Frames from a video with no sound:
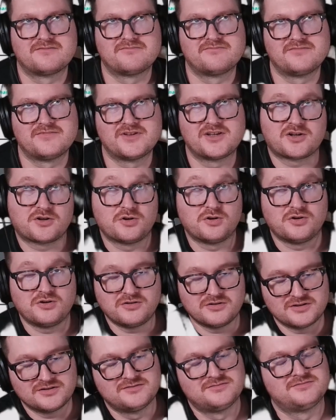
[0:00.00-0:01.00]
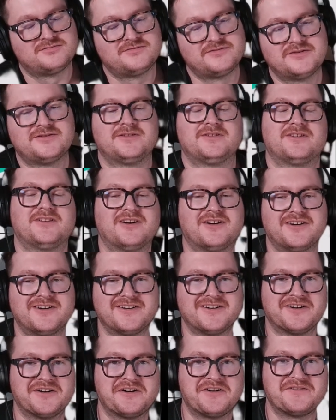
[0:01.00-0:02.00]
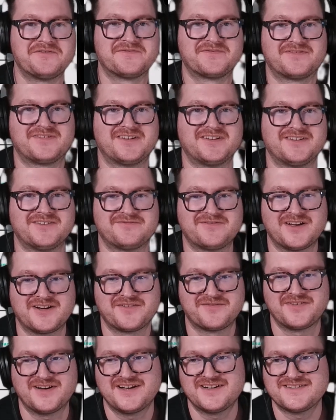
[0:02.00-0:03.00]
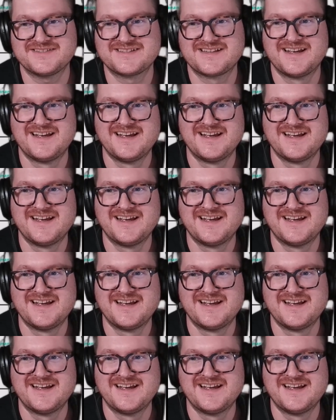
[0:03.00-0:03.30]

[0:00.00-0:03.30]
the core of PhytoFiles.